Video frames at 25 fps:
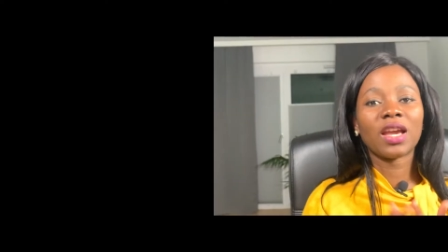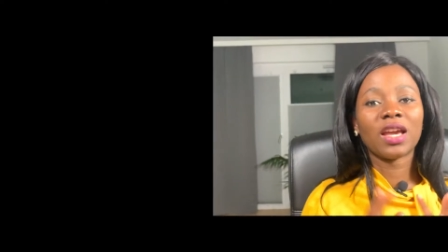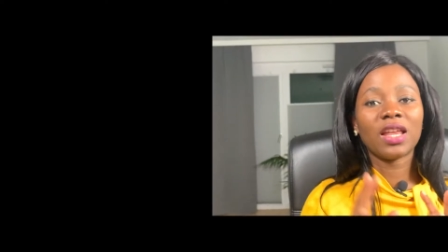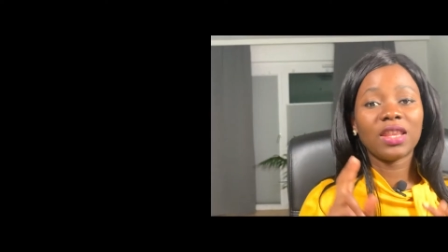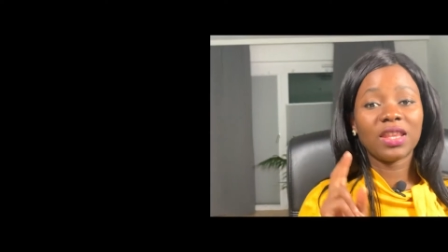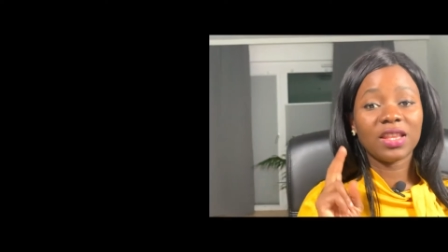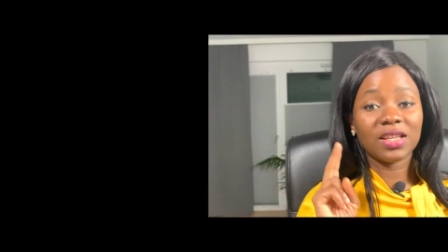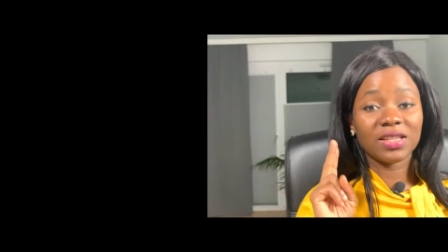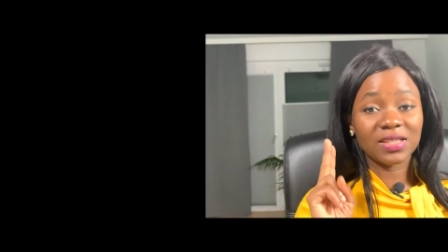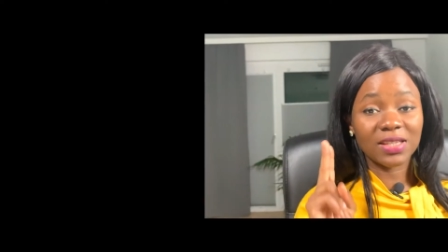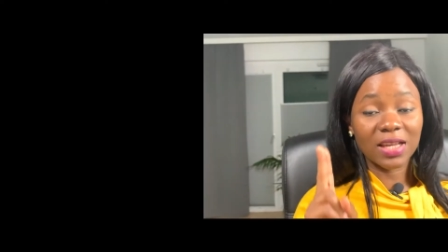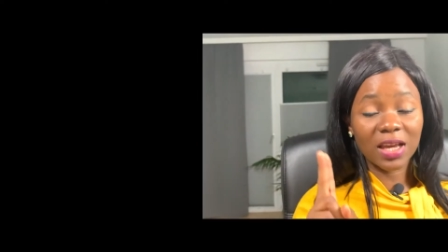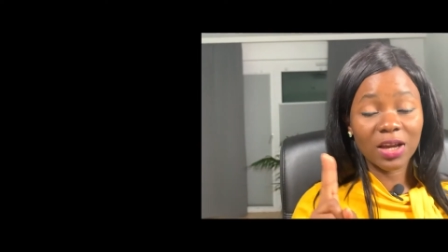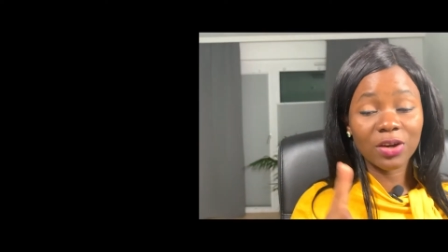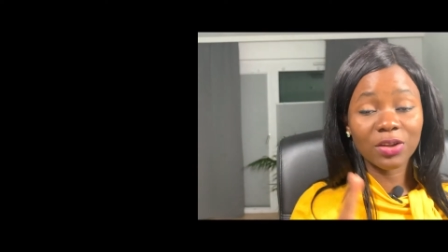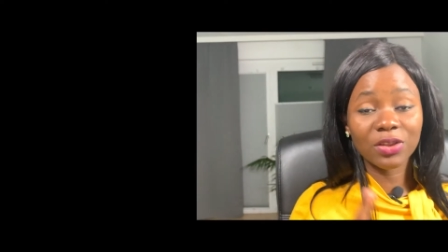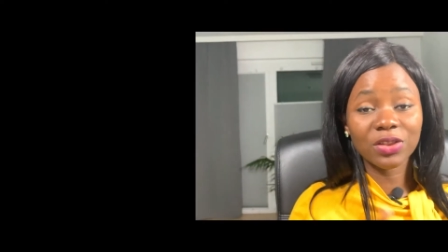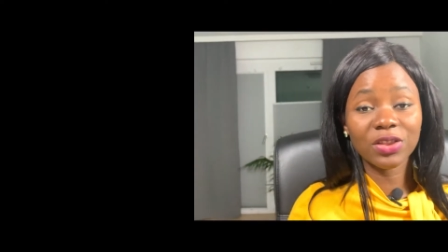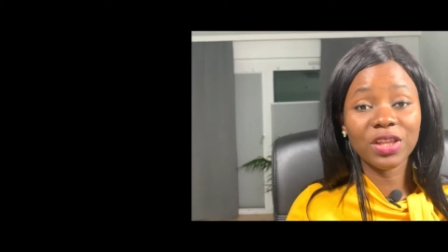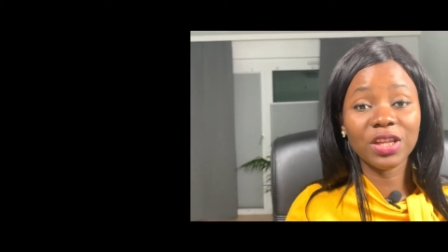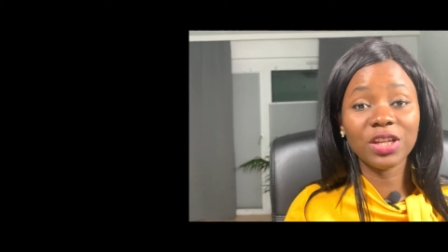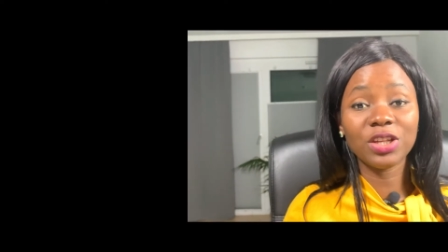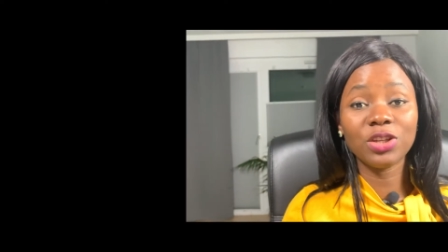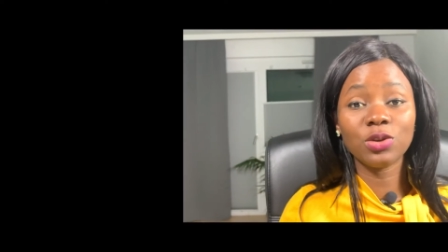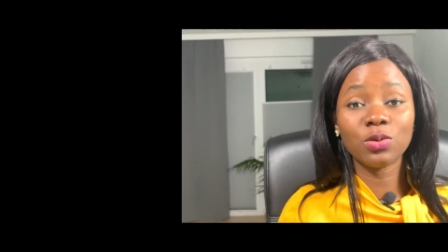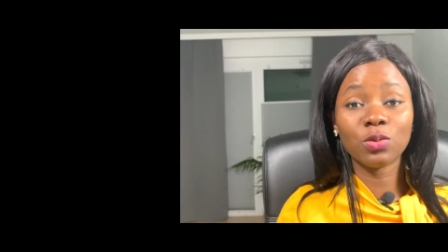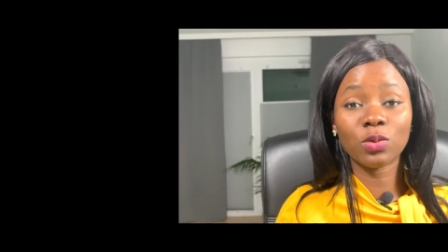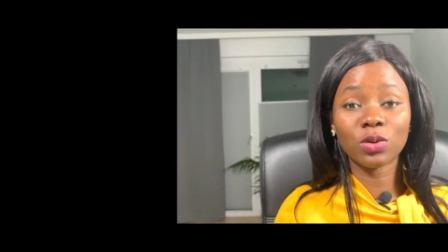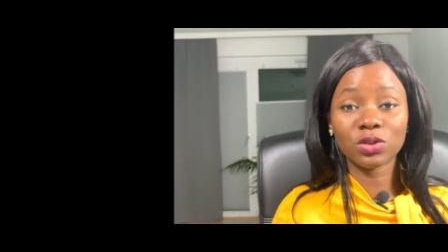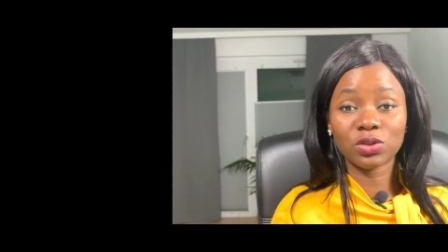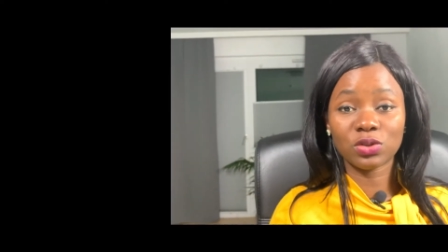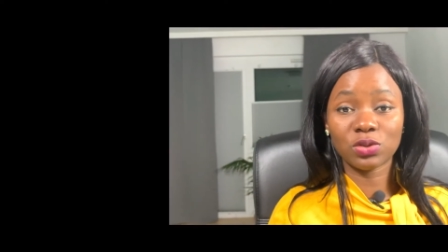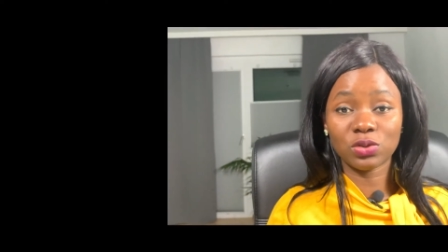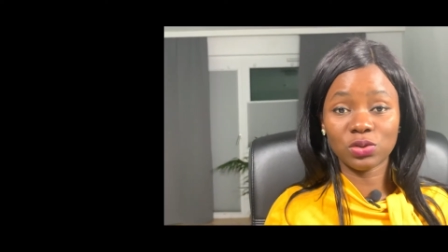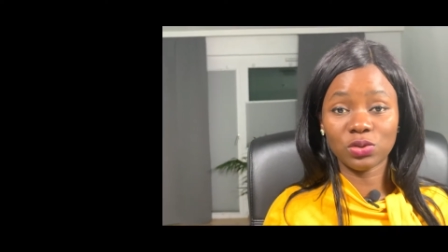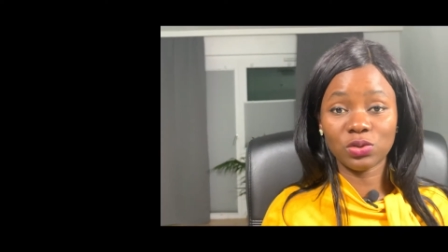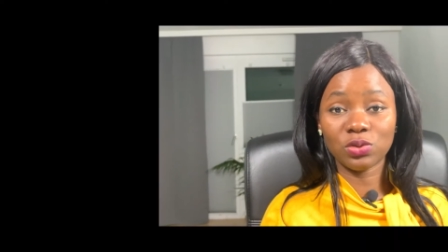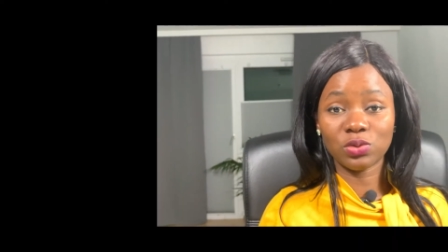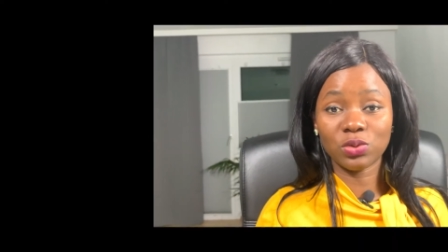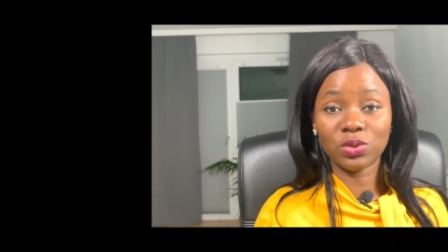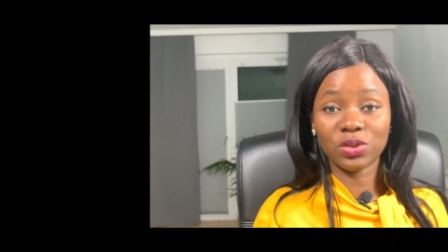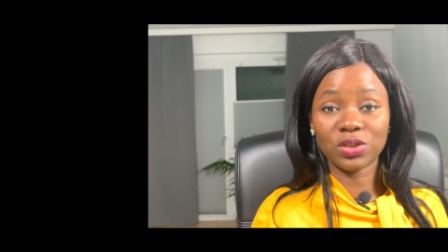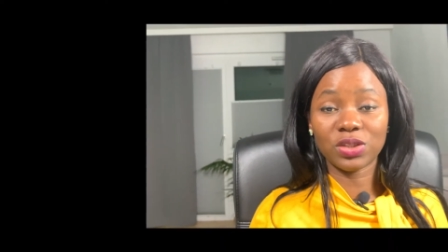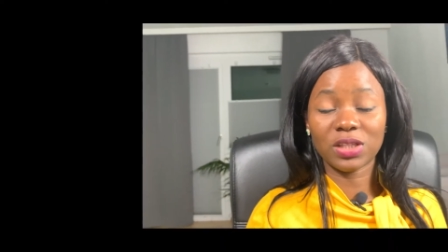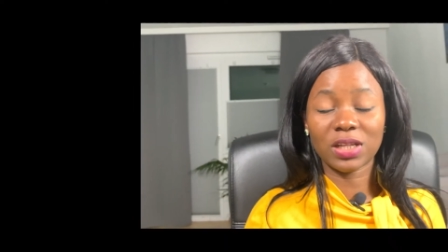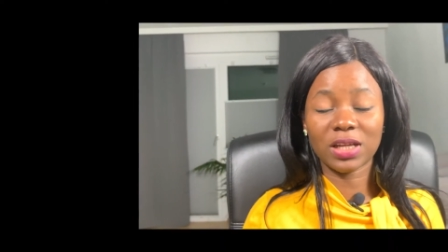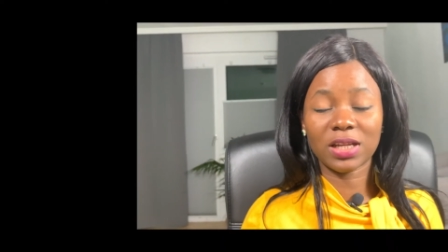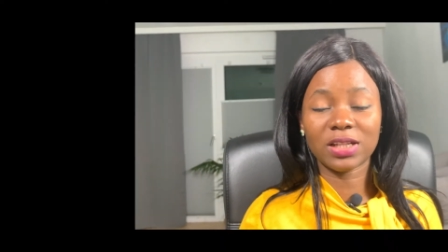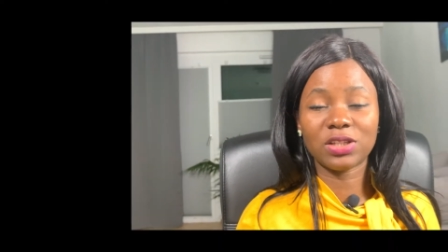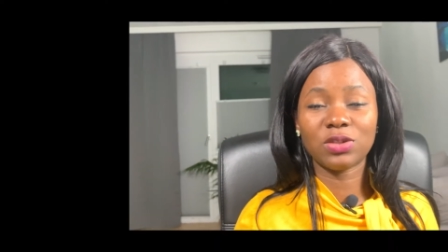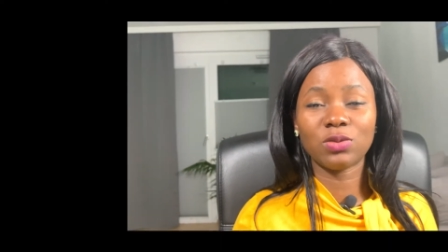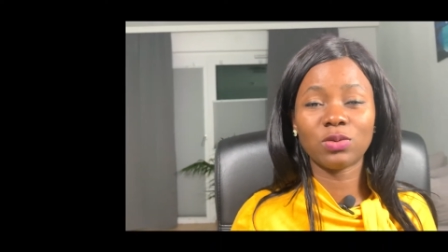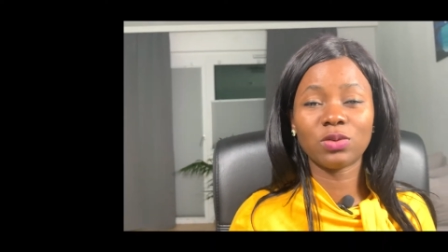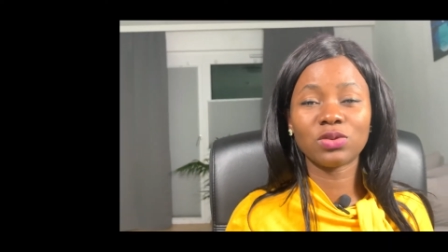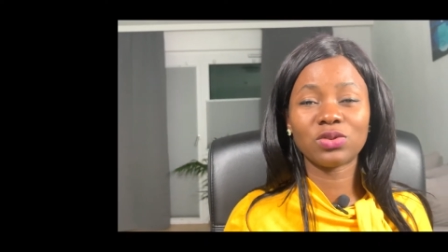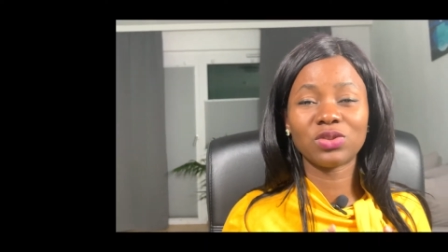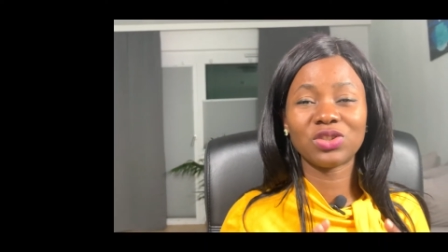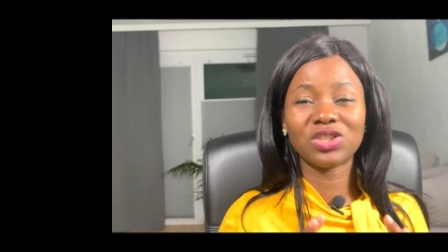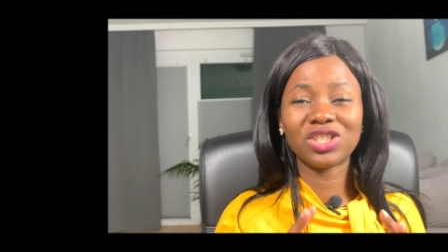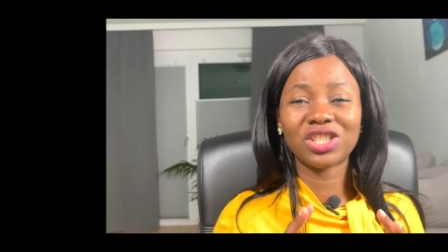The second thing you want to do is that you want to